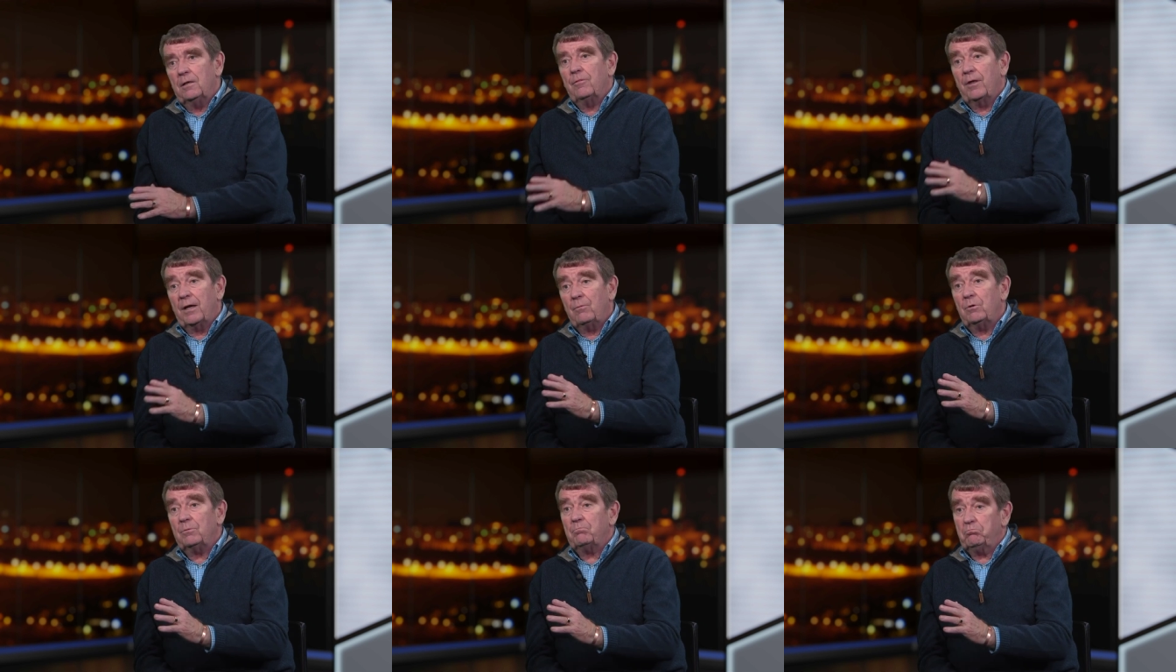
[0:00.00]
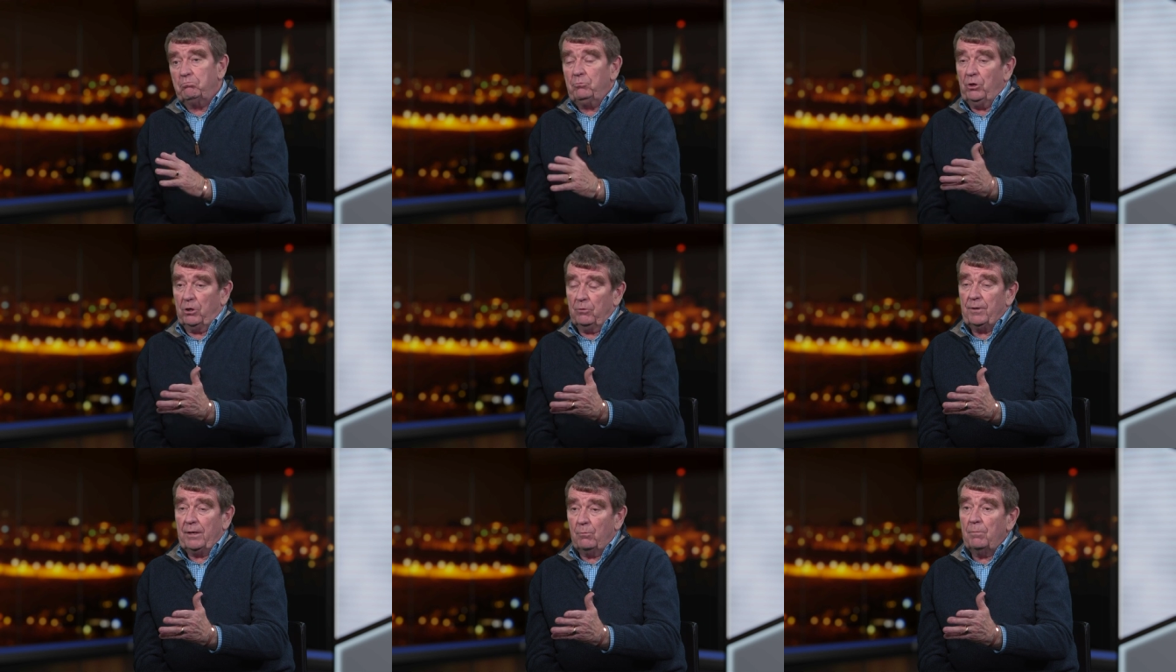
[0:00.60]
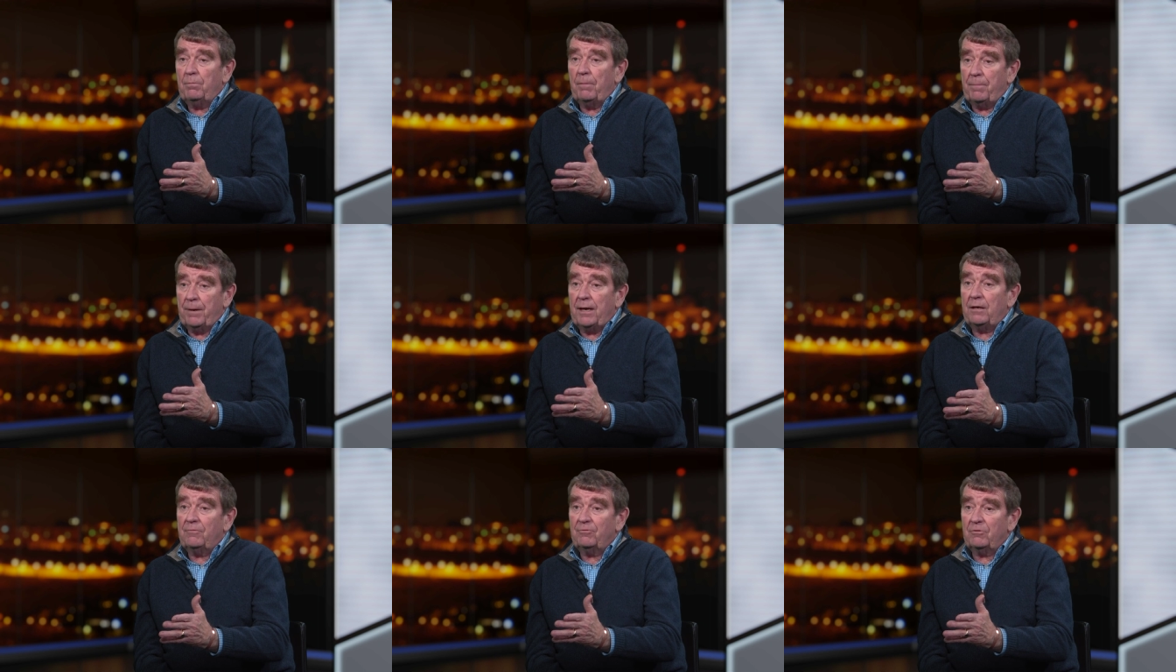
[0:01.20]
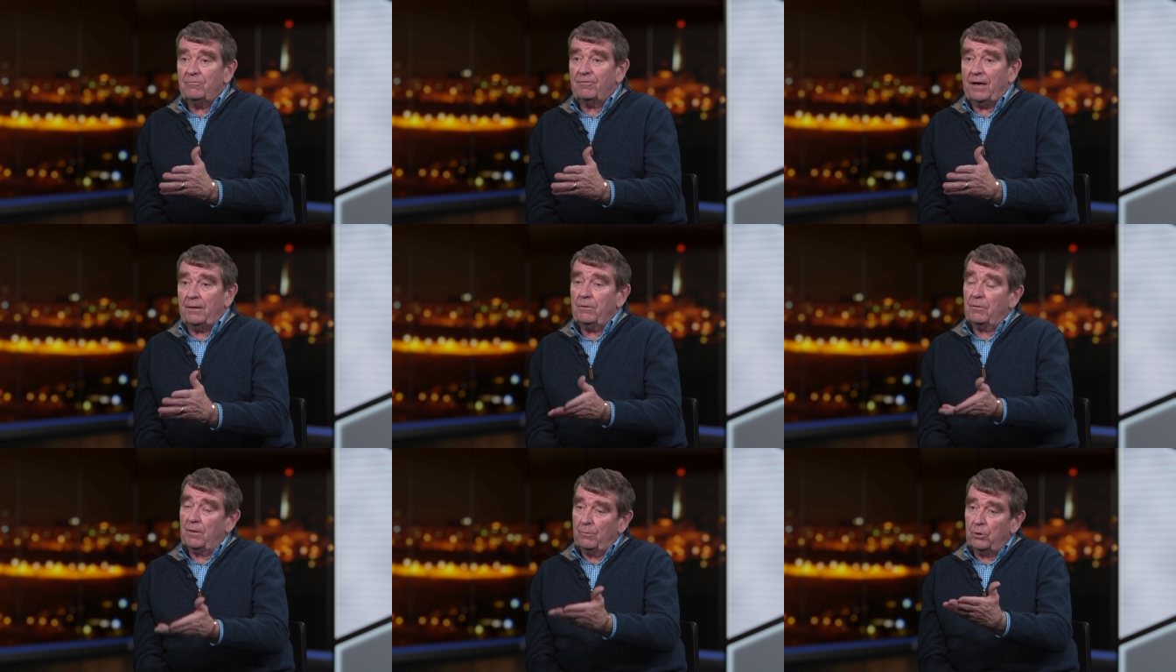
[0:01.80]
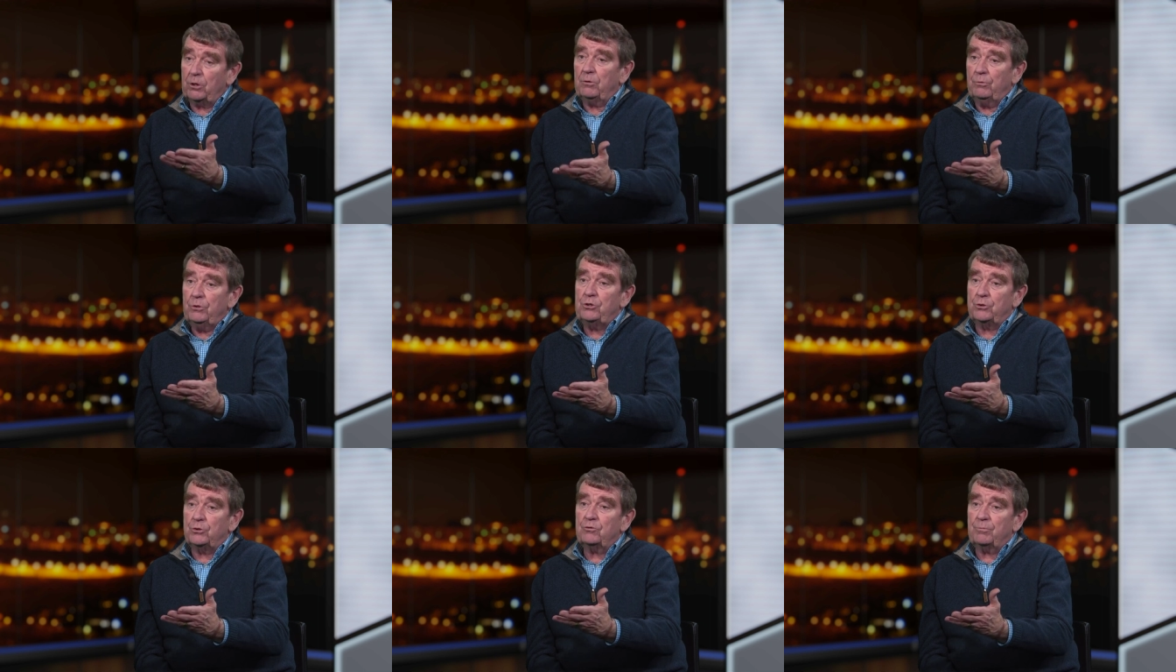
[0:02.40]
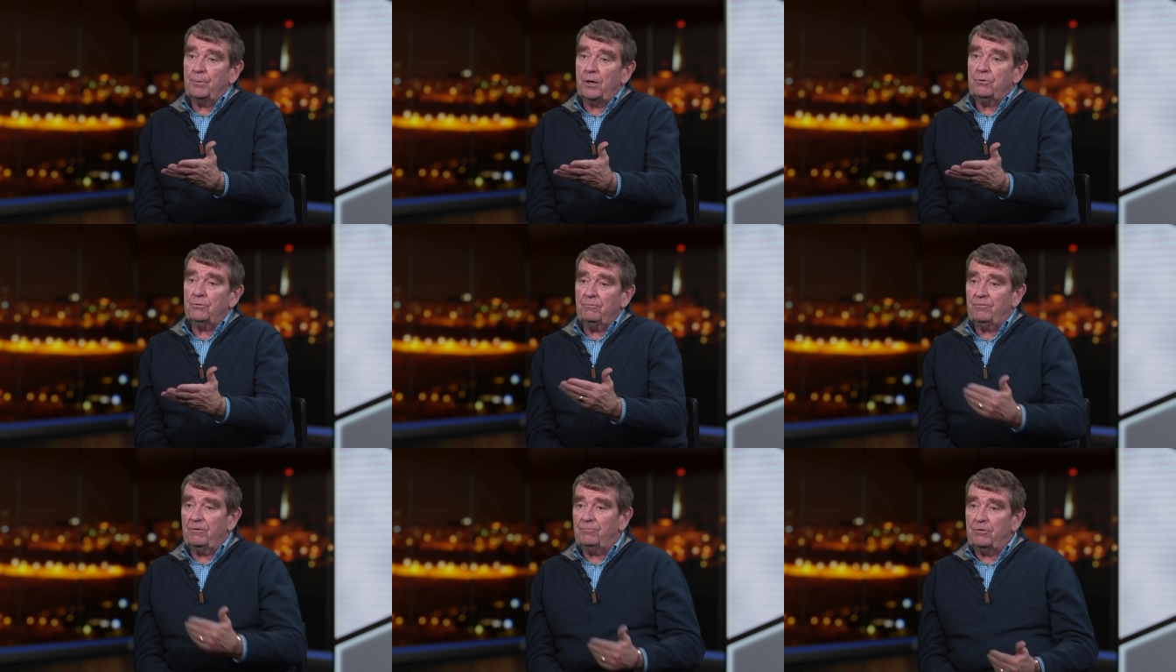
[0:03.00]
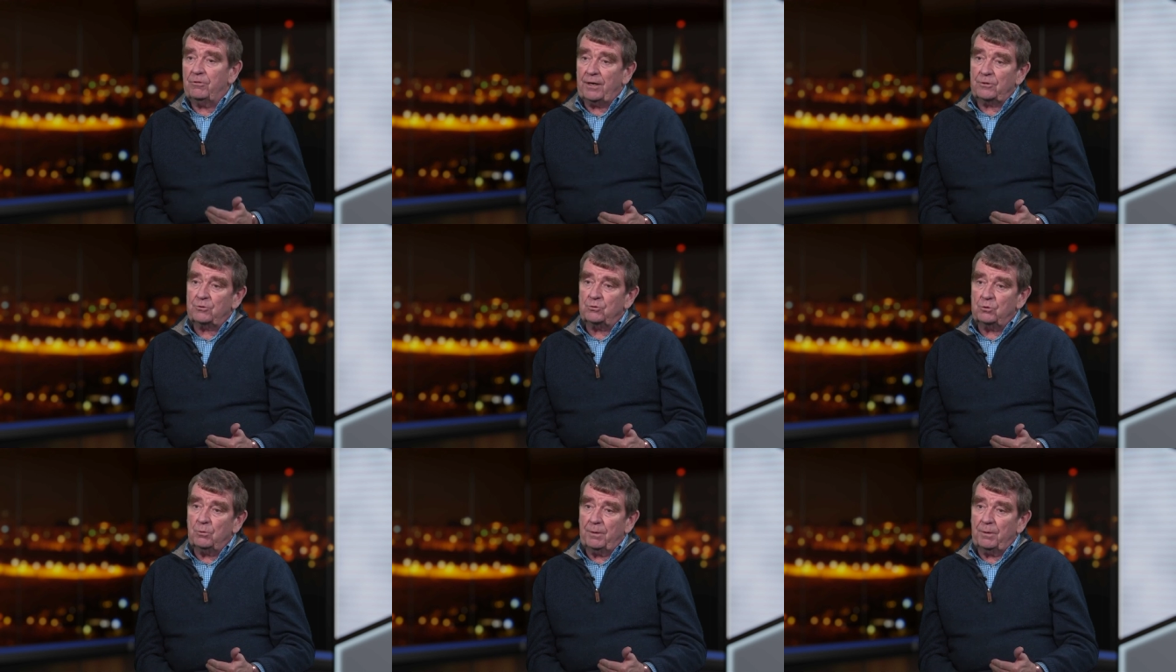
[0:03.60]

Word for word: they were, you know, they were prepared for the fact that they were going to reduce from 150,000 to